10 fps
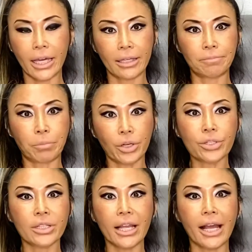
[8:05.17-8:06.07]
A
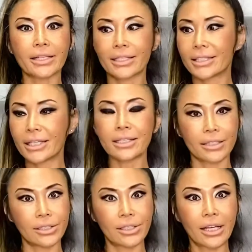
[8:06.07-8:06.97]
person that has
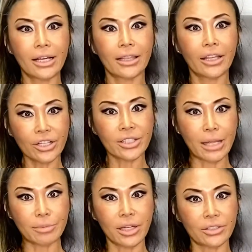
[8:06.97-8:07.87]
diseases, their
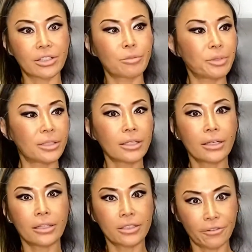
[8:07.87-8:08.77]
stem cell is going to be
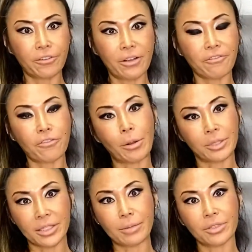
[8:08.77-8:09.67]
different from
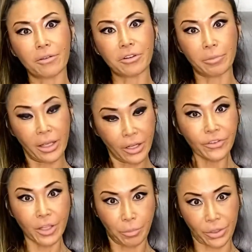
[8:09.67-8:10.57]
the stem cell from a
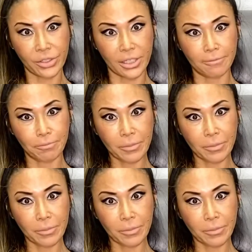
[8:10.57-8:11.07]
healthy person.